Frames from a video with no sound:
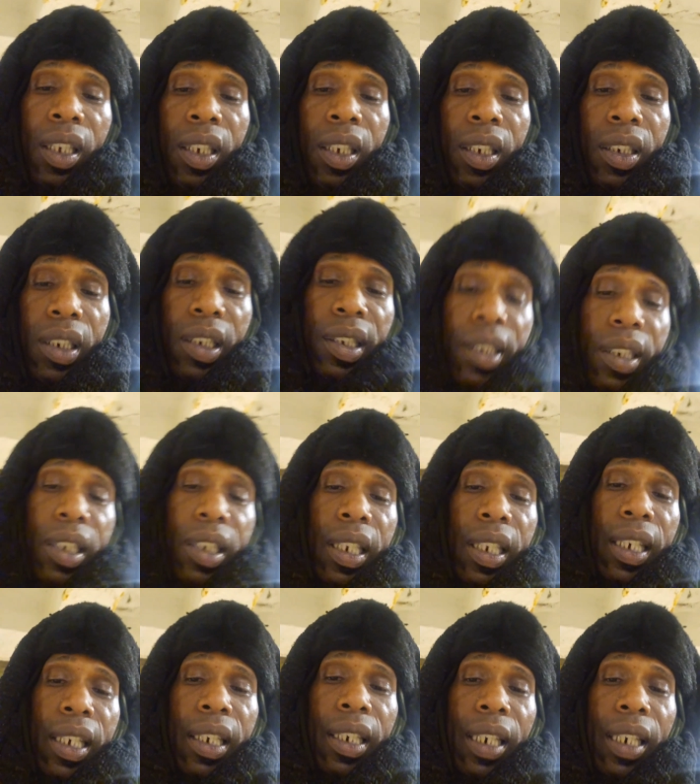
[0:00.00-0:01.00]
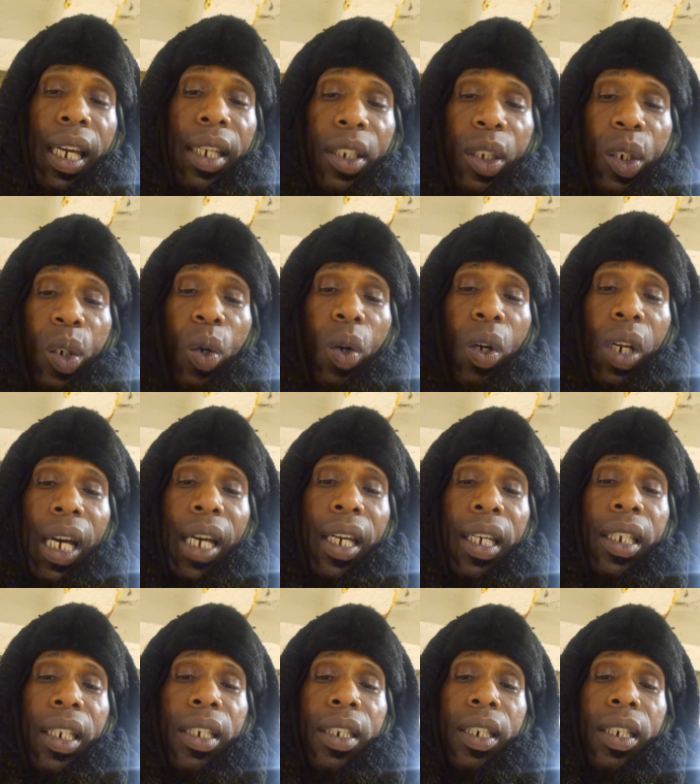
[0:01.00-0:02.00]
This is a nigga that like to call out
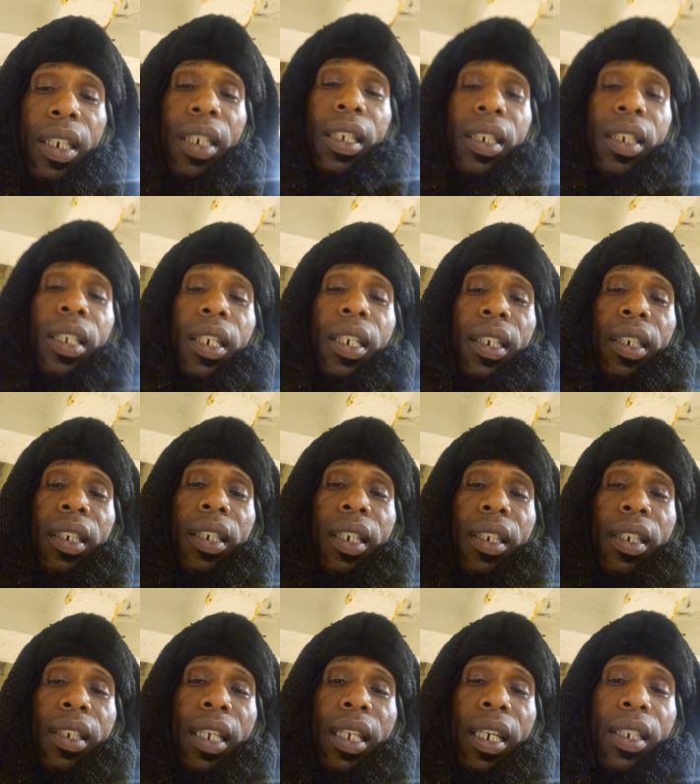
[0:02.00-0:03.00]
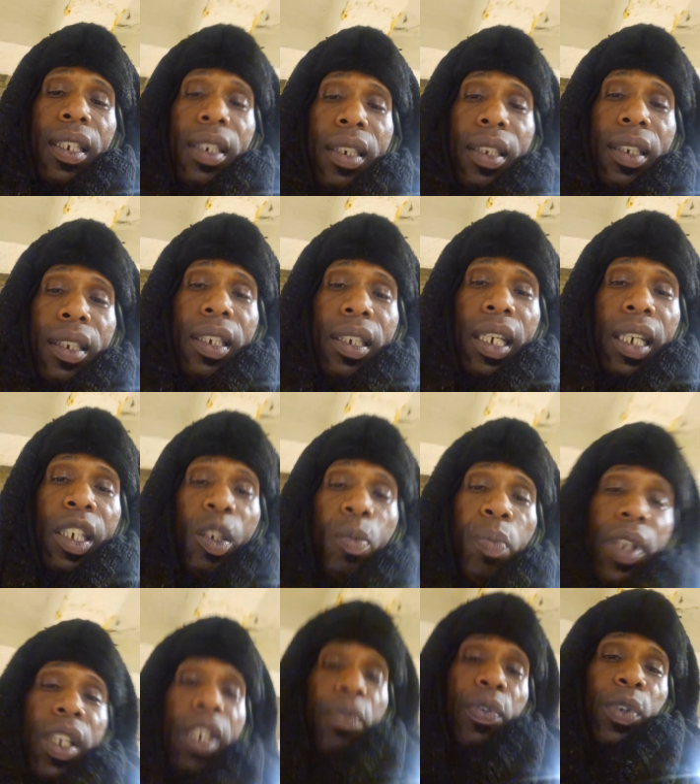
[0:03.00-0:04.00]
any nigga that yeah, you
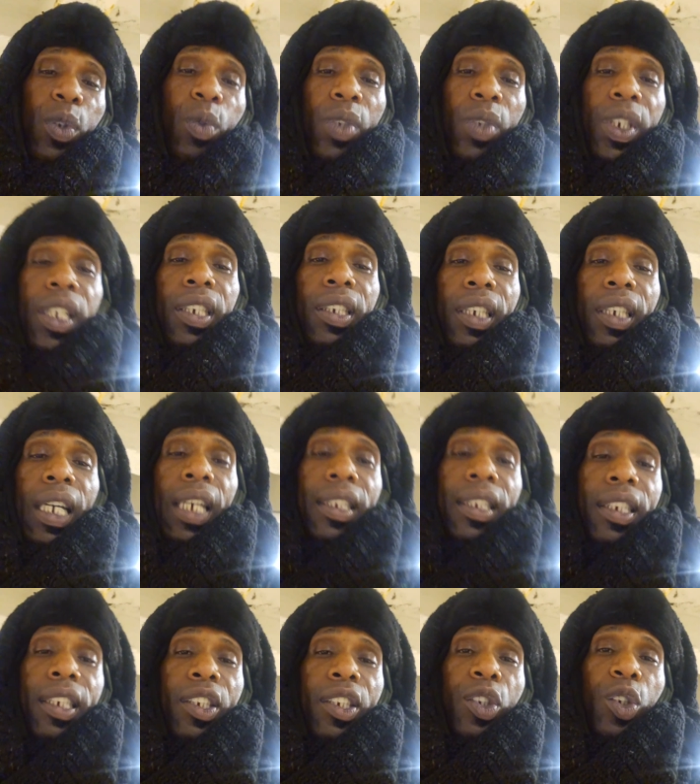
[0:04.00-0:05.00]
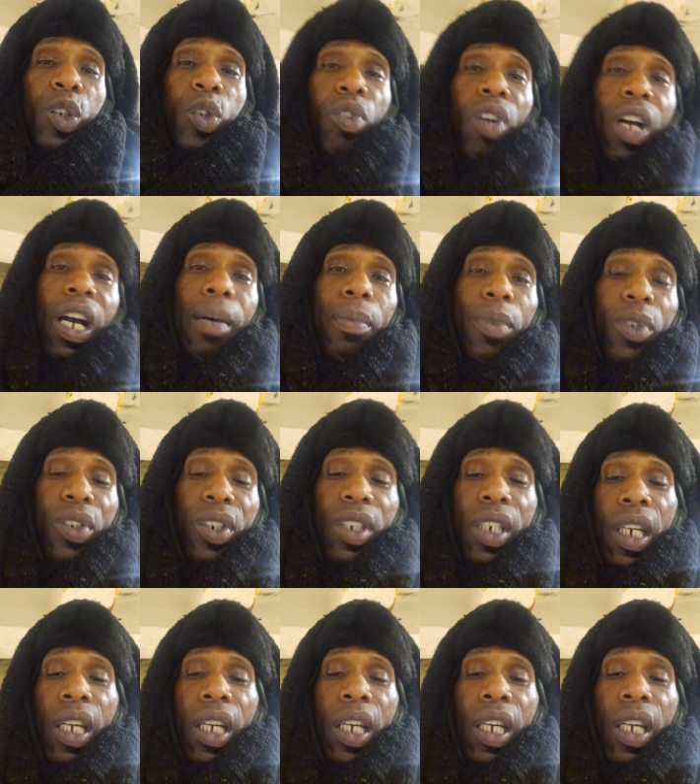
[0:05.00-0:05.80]
been here for 3 years. I got 10 subscribers.